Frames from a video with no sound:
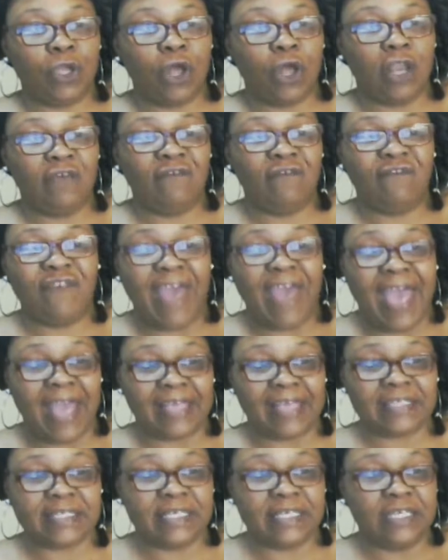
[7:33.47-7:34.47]

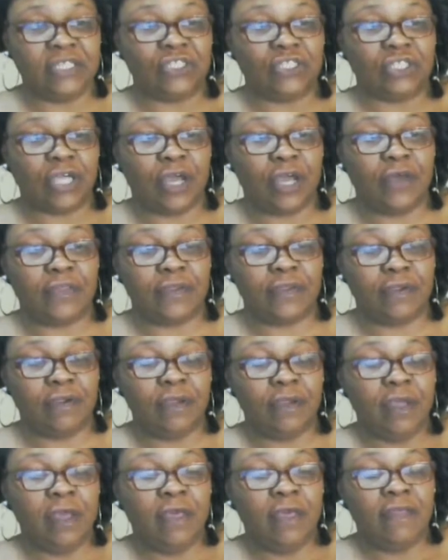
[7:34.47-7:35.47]
fax each
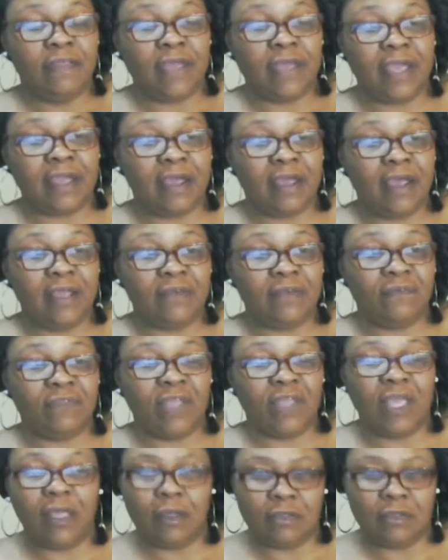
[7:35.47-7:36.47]
other, that kind of
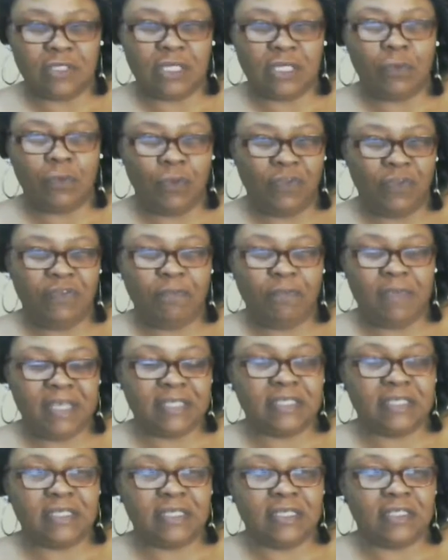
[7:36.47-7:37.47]
thing, dealing with
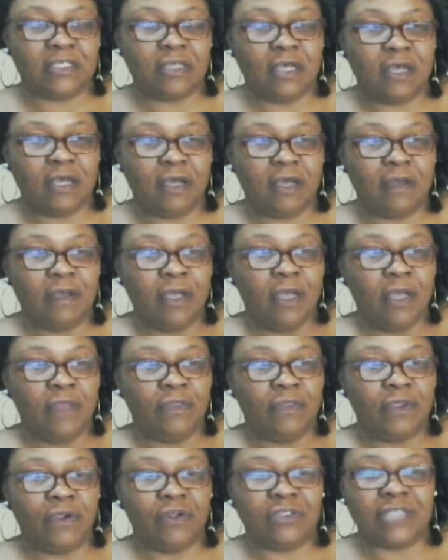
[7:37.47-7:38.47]
business.
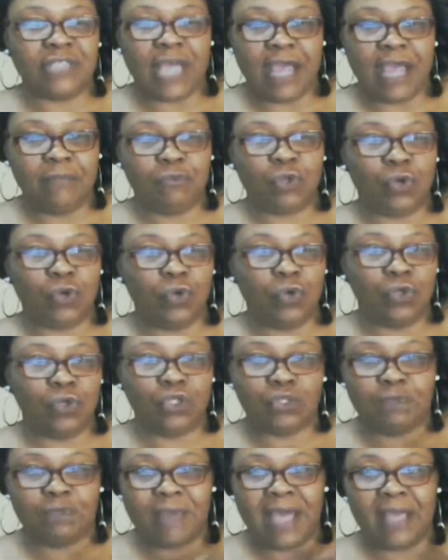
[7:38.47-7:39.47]
There are typed
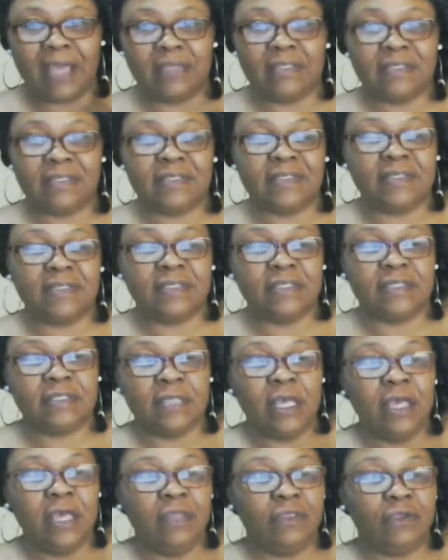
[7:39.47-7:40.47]

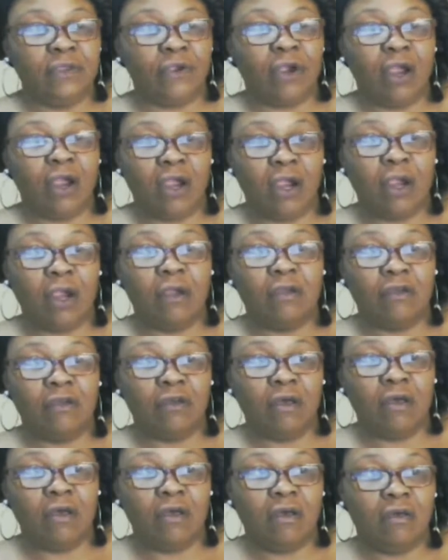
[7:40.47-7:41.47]
correspondences. There are
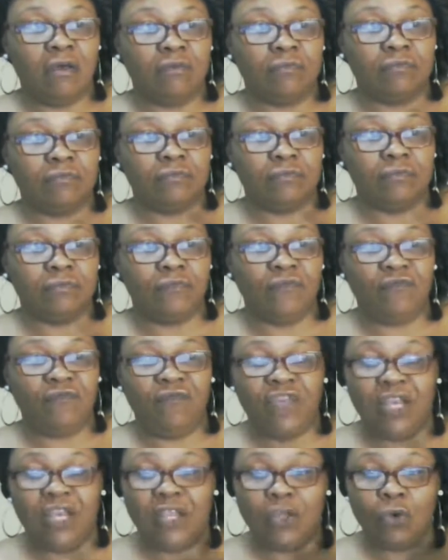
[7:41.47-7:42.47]

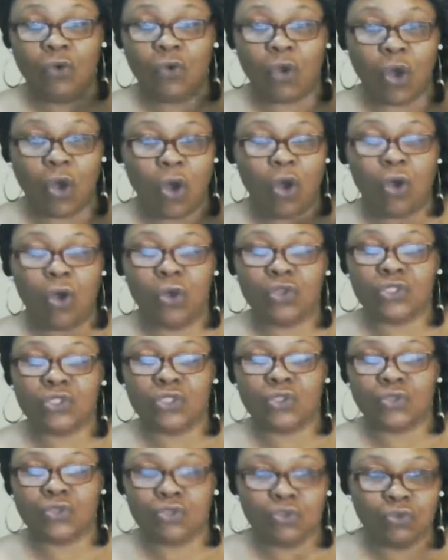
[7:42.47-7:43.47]
video calls
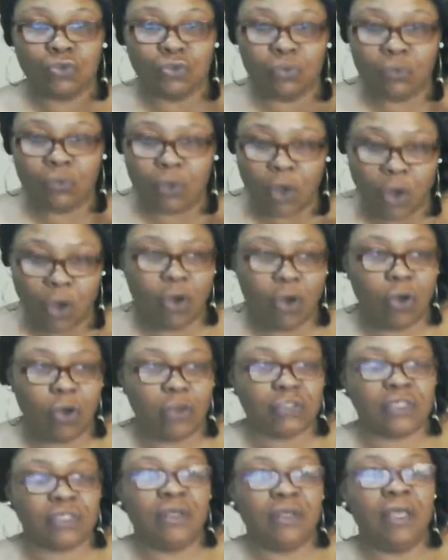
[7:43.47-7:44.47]
and Zoom
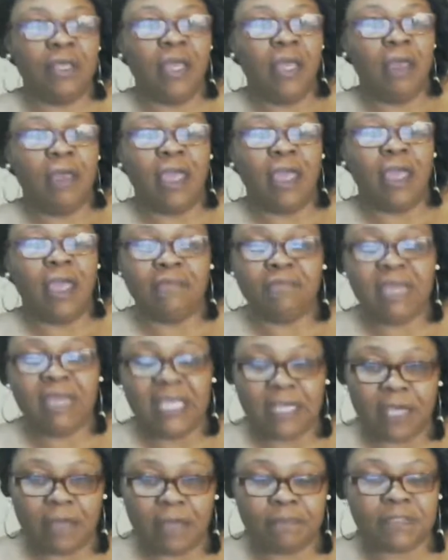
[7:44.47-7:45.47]
calls and
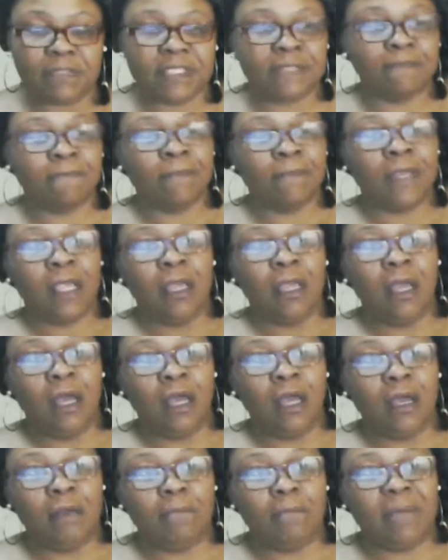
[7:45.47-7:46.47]
meetups.
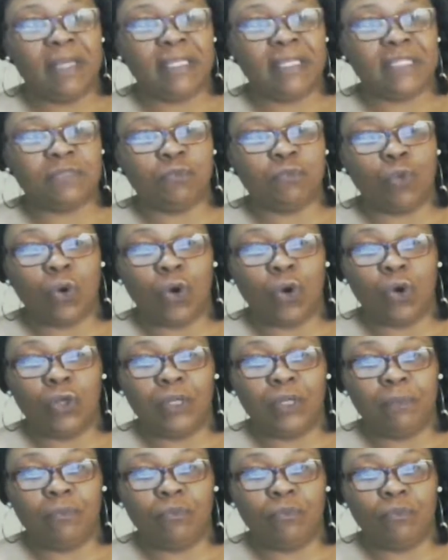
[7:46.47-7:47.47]
But it's more
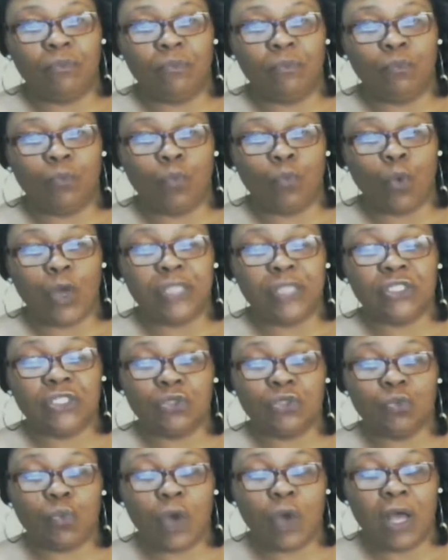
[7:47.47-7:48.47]
on a
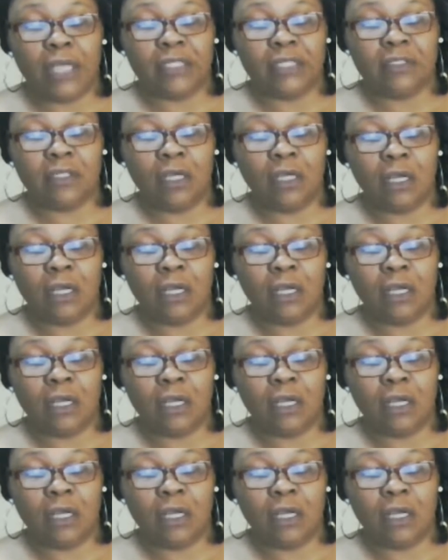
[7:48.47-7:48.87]
one-to-one